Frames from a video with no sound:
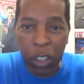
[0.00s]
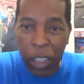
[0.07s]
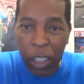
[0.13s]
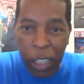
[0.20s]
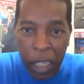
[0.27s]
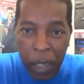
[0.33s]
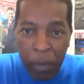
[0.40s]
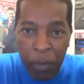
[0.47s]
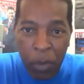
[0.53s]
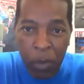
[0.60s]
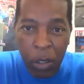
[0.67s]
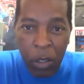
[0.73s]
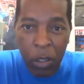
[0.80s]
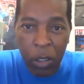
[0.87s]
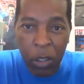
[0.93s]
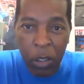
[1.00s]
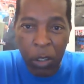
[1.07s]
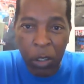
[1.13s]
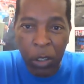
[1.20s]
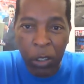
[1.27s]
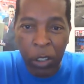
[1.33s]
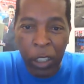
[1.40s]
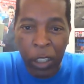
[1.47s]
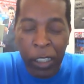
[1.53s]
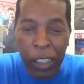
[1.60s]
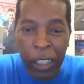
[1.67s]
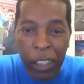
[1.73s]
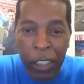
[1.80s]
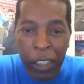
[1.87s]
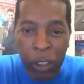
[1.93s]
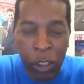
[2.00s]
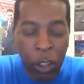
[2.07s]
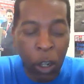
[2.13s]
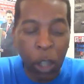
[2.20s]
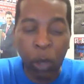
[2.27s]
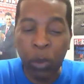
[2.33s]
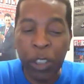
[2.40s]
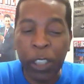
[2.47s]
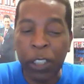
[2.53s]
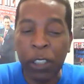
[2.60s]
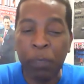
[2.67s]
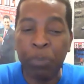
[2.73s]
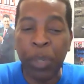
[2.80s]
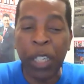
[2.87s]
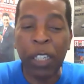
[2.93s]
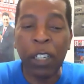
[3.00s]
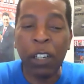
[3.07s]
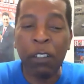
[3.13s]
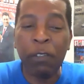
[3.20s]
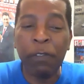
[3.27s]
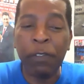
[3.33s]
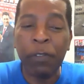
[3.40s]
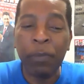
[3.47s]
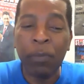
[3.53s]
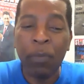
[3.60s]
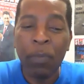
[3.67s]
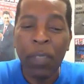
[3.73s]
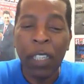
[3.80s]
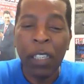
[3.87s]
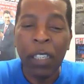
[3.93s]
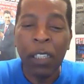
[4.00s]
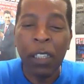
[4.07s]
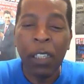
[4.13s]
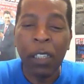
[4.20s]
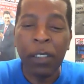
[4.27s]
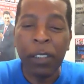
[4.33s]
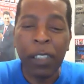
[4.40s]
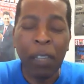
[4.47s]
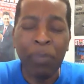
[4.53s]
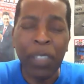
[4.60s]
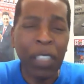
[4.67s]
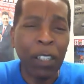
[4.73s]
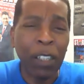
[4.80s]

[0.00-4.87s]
the game, you're always on the brink of something